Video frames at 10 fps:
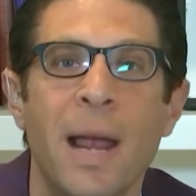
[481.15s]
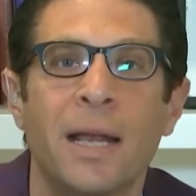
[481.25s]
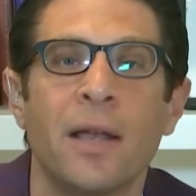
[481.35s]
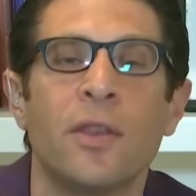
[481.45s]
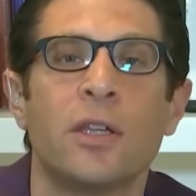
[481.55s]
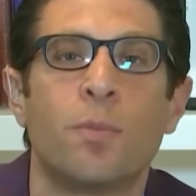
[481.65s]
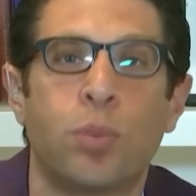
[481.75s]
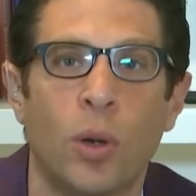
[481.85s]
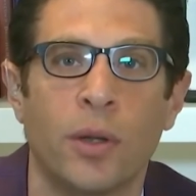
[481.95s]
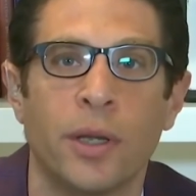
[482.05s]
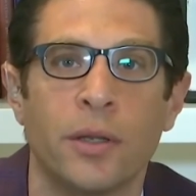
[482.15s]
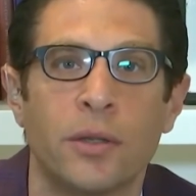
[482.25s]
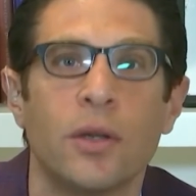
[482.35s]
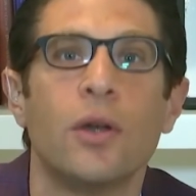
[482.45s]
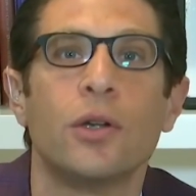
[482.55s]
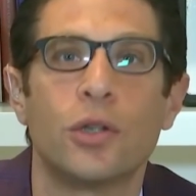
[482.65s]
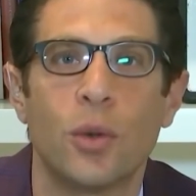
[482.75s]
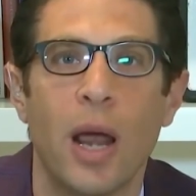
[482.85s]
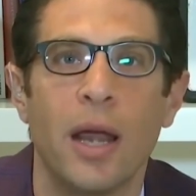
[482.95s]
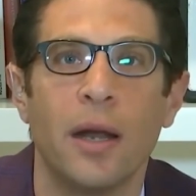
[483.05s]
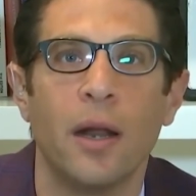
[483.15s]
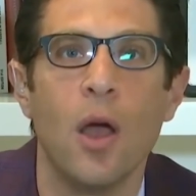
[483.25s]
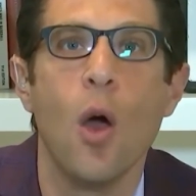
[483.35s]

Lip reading: making this brilliant trade.